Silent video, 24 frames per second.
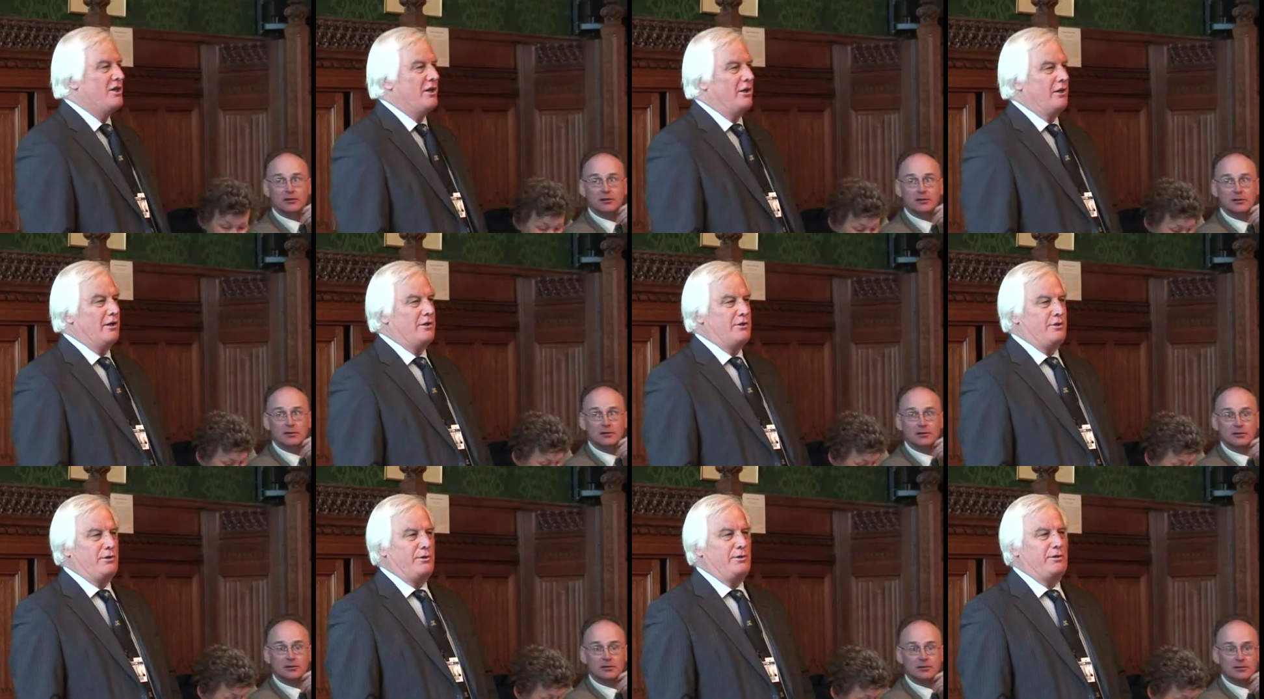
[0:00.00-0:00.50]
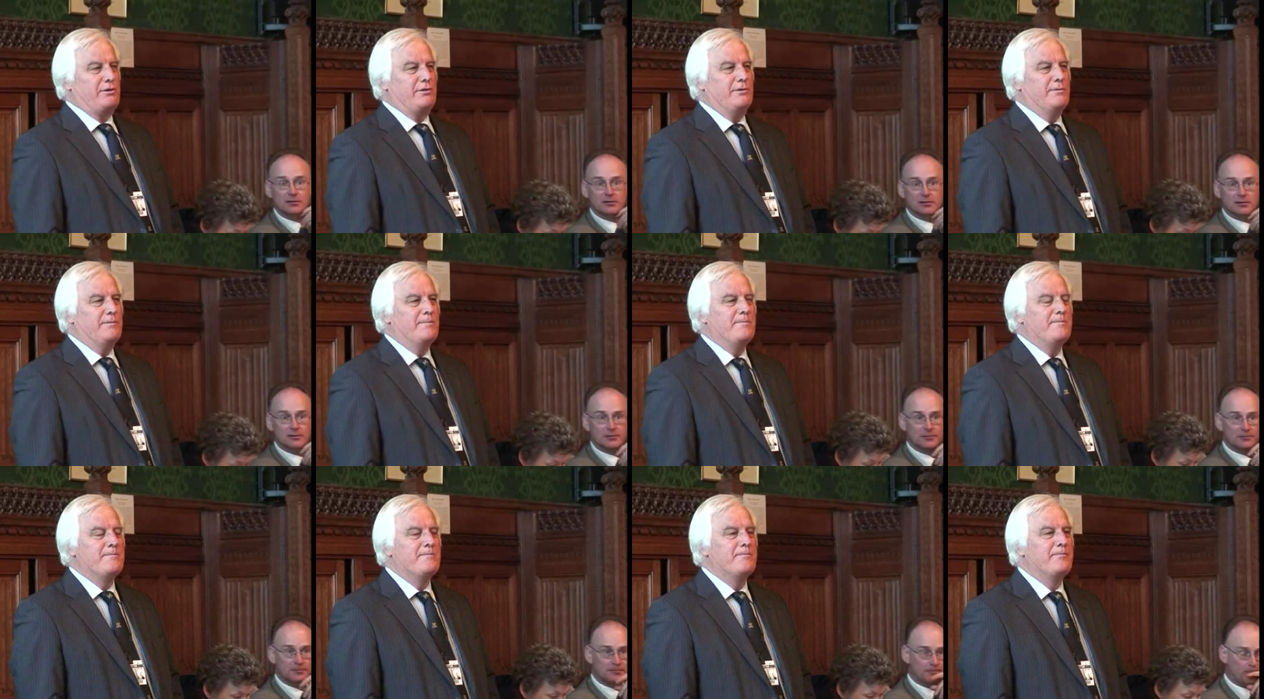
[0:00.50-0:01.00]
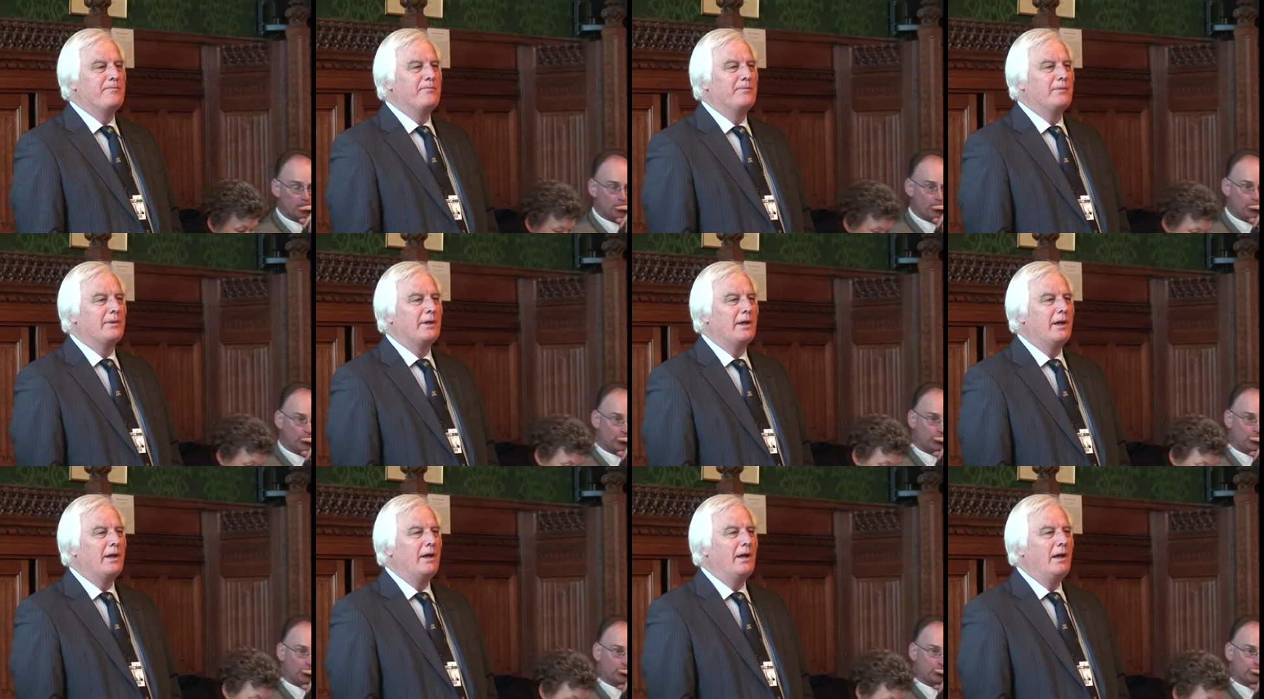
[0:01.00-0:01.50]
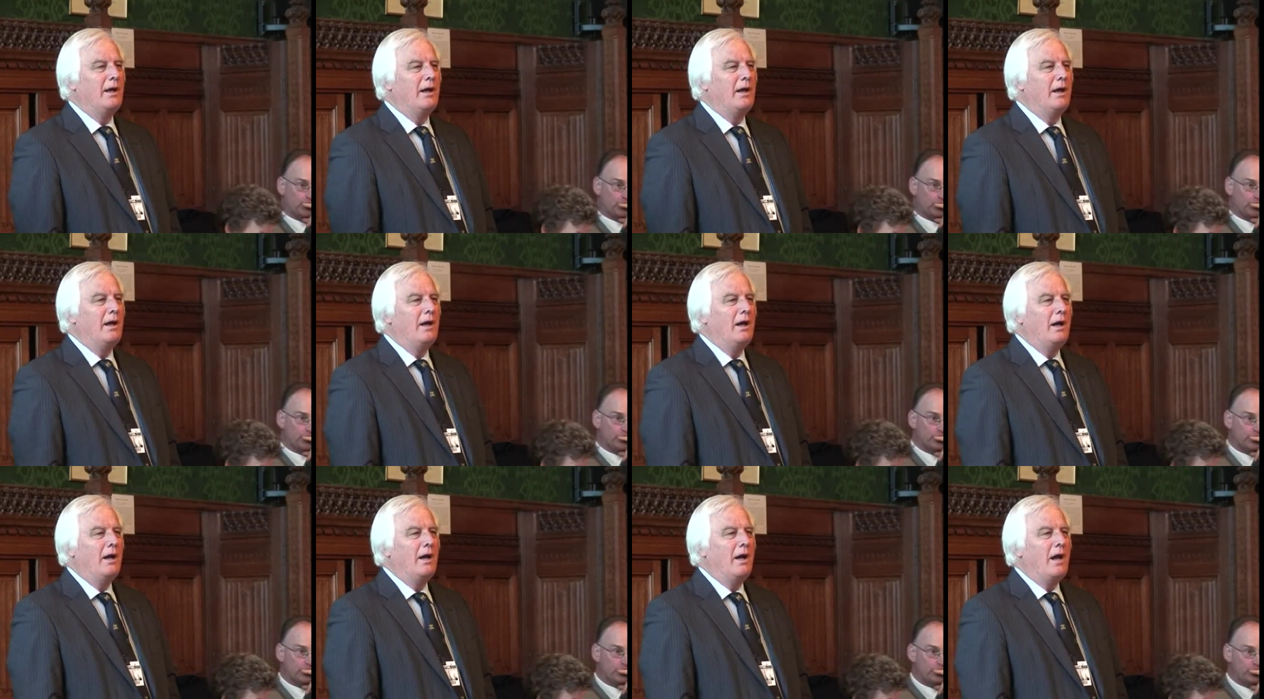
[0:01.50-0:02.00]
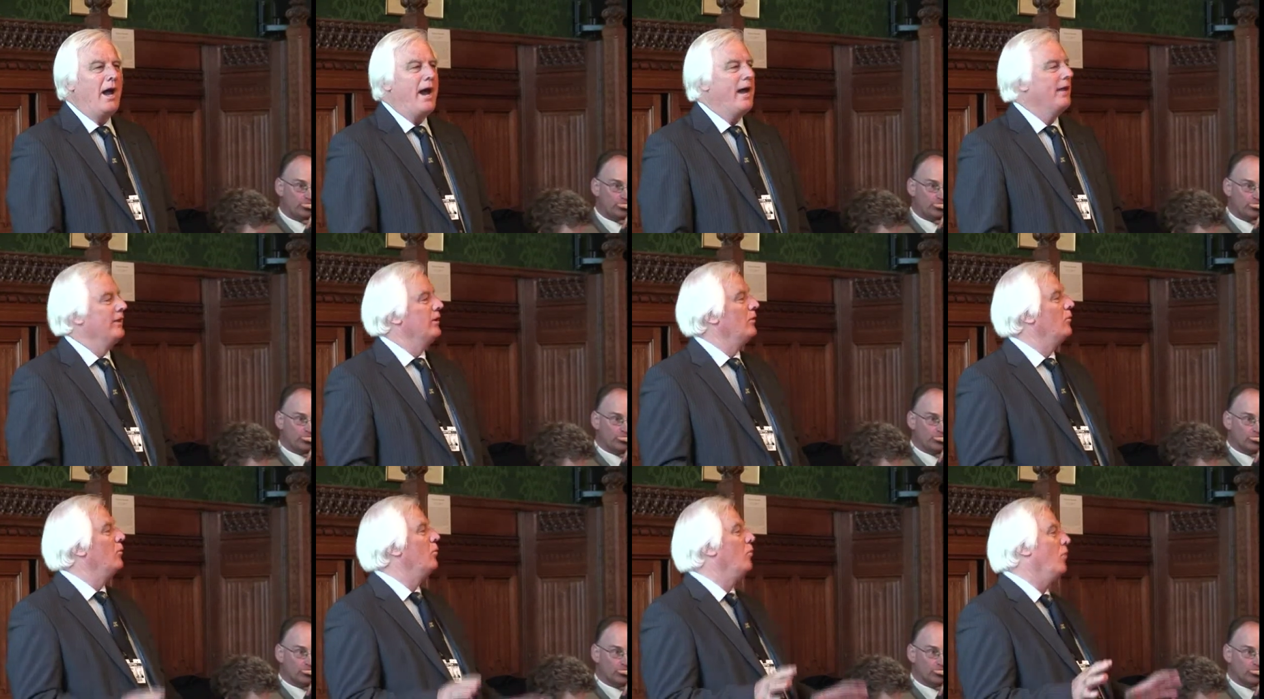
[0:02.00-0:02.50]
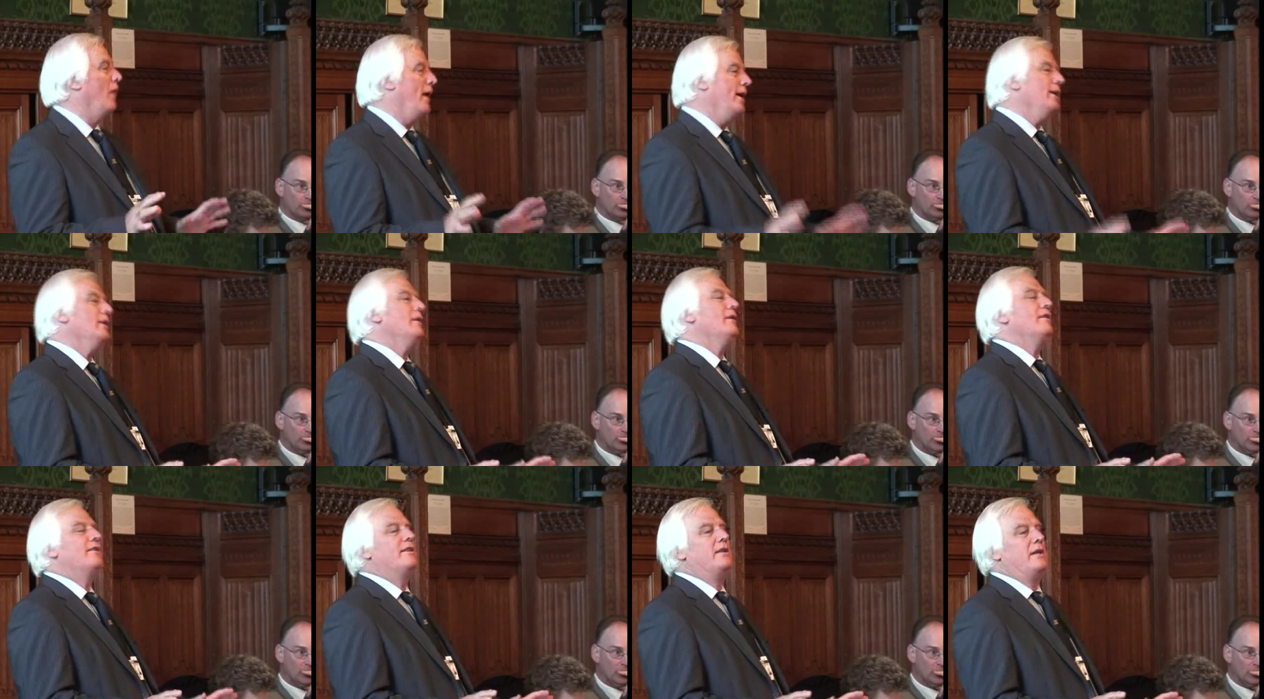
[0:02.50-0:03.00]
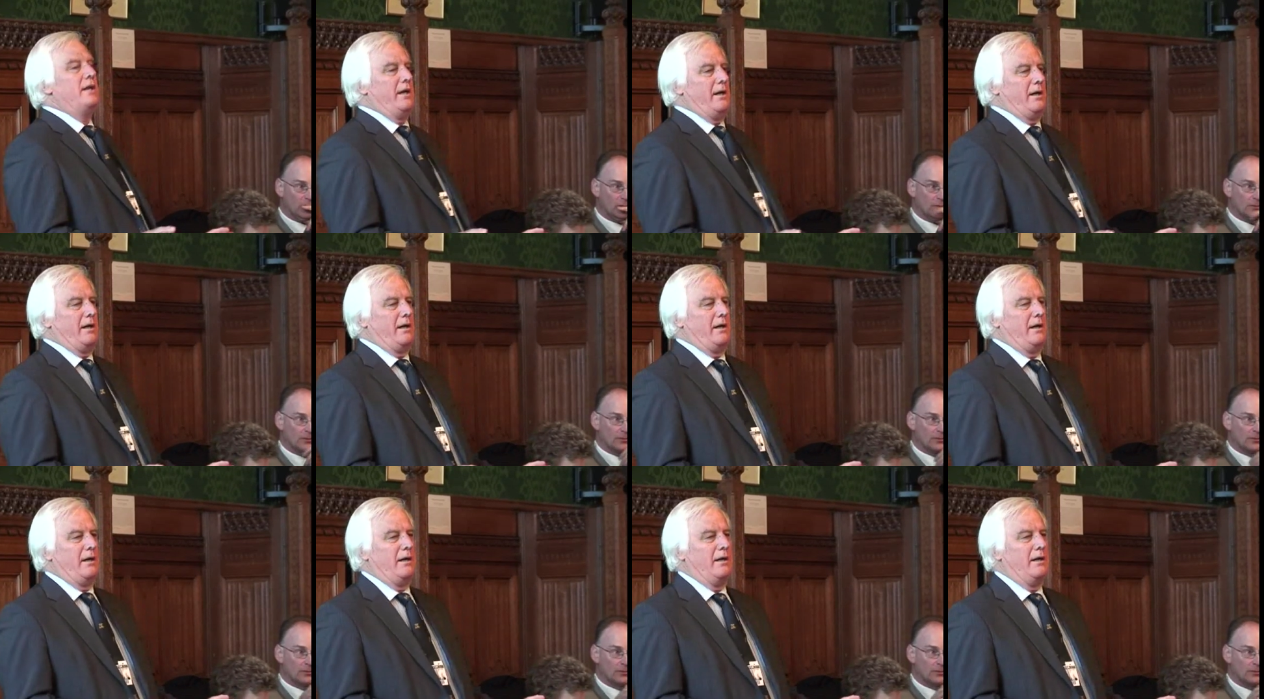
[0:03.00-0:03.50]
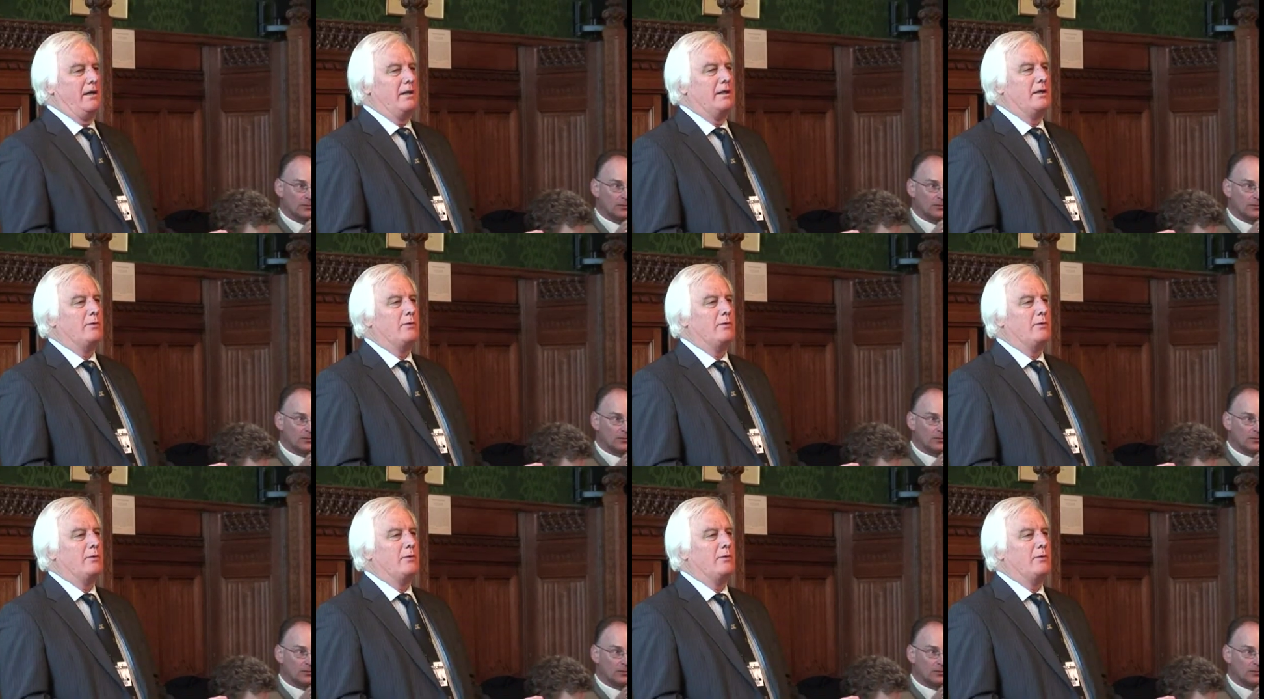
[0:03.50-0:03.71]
Speaker 1: a geologist. And the one thing